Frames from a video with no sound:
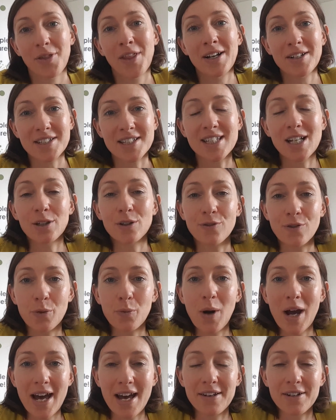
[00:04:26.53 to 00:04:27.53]
That
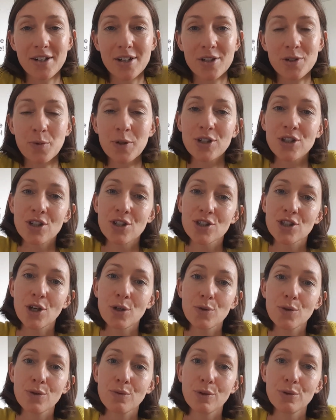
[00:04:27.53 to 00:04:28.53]
self-awareness, which is
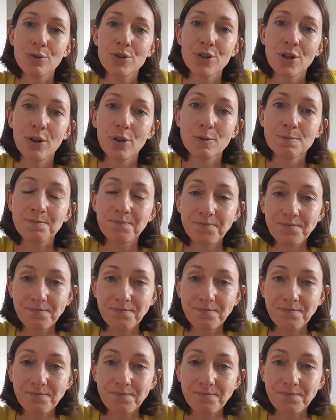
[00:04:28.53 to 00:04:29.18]
so crucial.